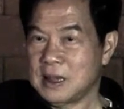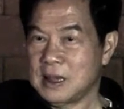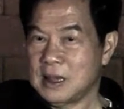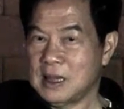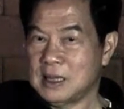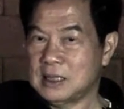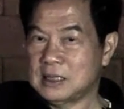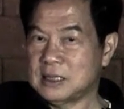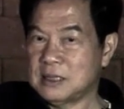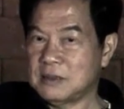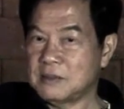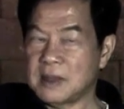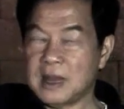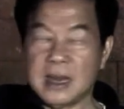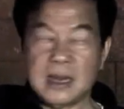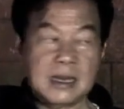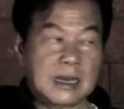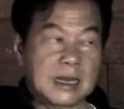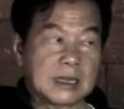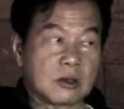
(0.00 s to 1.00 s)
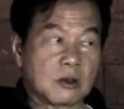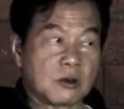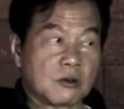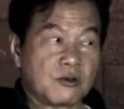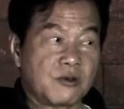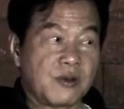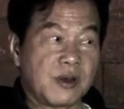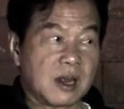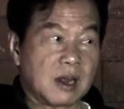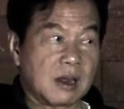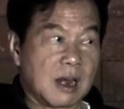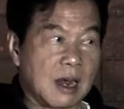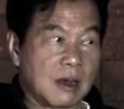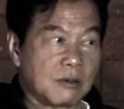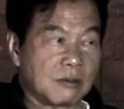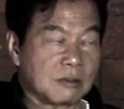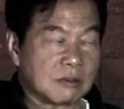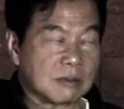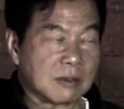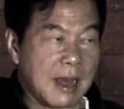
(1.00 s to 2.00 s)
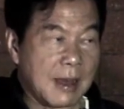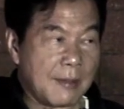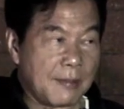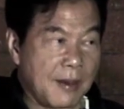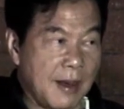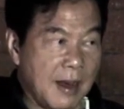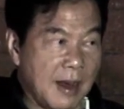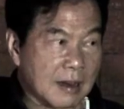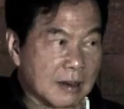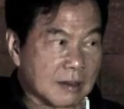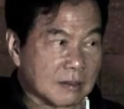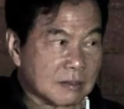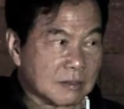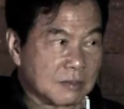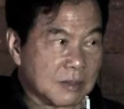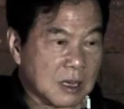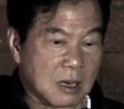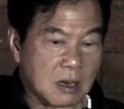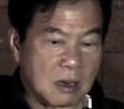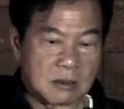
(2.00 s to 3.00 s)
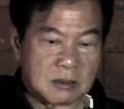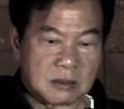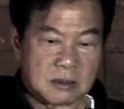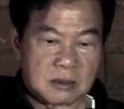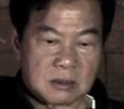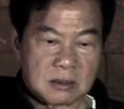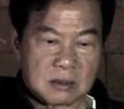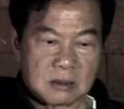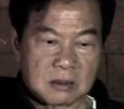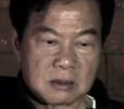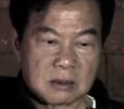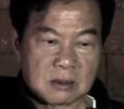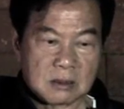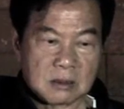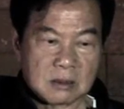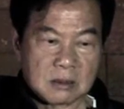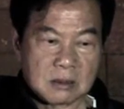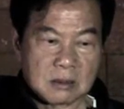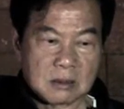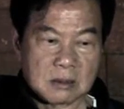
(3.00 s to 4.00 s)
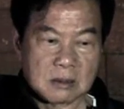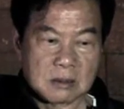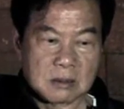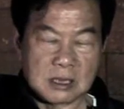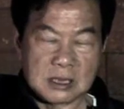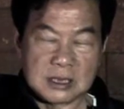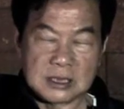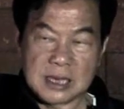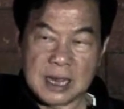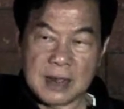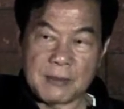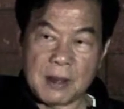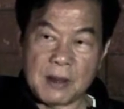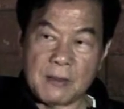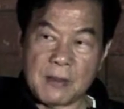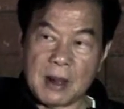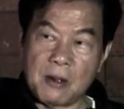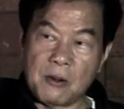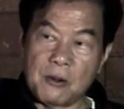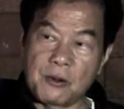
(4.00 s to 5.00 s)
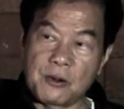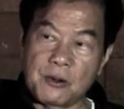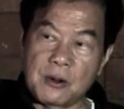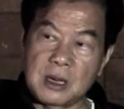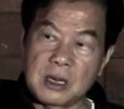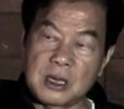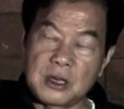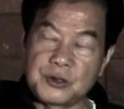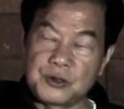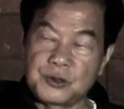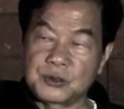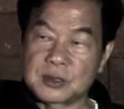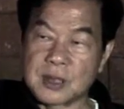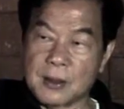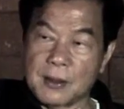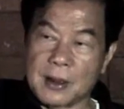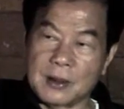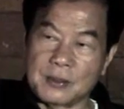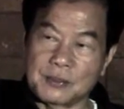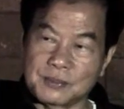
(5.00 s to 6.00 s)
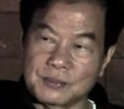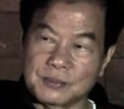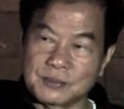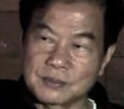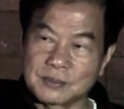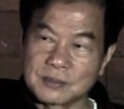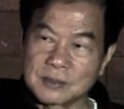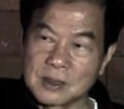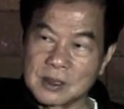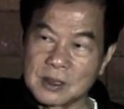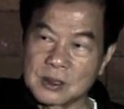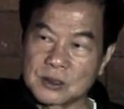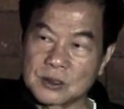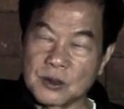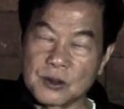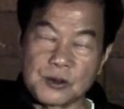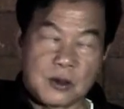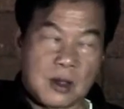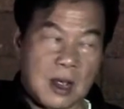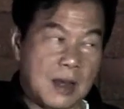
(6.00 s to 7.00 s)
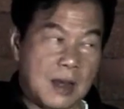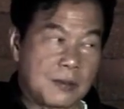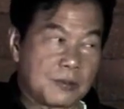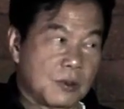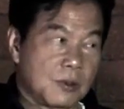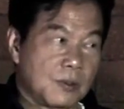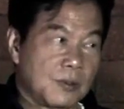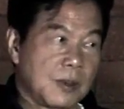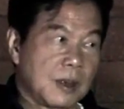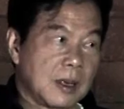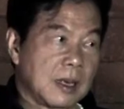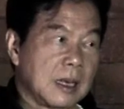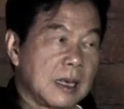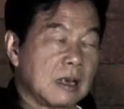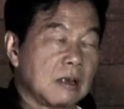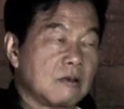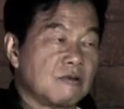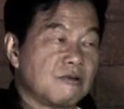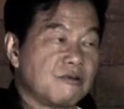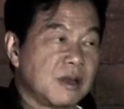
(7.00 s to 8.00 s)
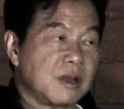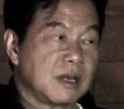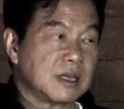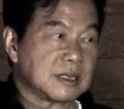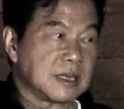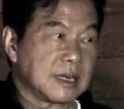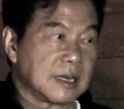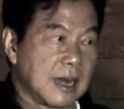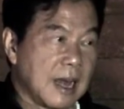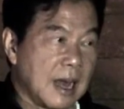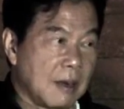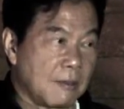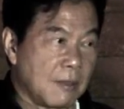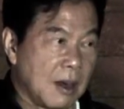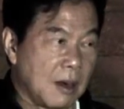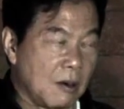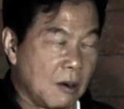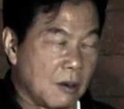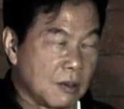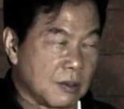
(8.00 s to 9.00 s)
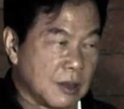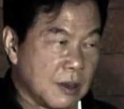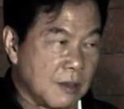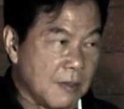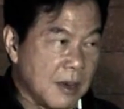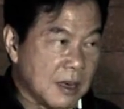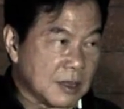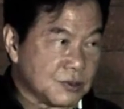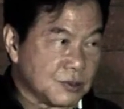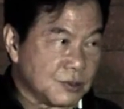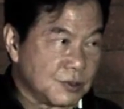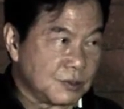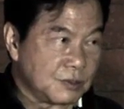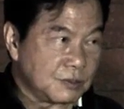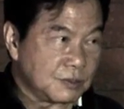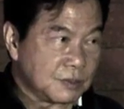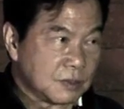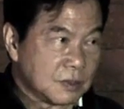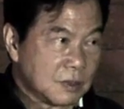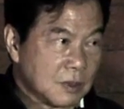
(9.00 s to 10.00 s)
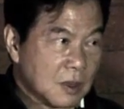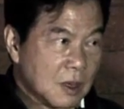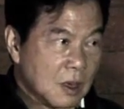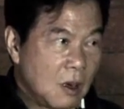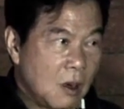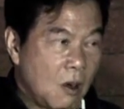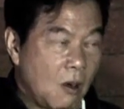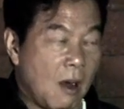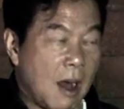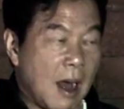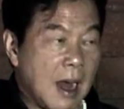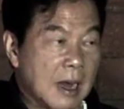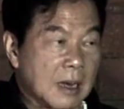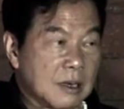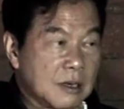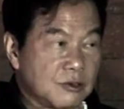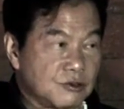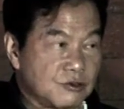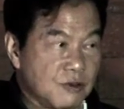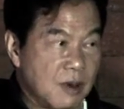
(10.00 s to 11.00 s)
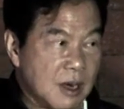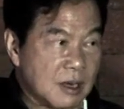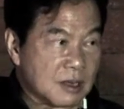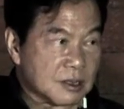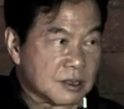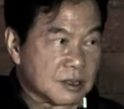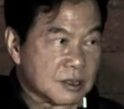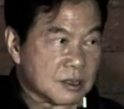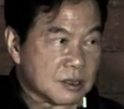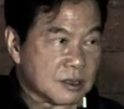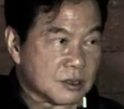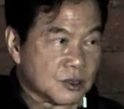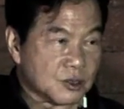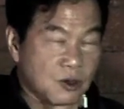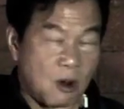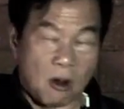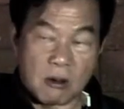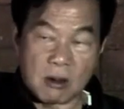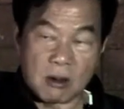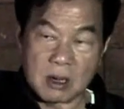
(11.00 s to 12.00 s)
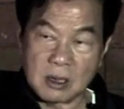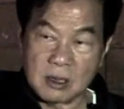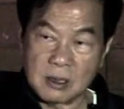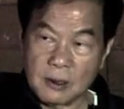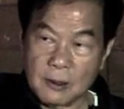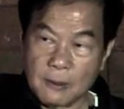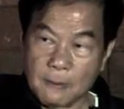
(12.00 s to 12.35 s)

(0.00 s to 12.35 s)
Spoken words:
It seems like they don't trigger out that part because the same amount already used up. So you have to be increasing the amount of the mushroom or add the drugs stronger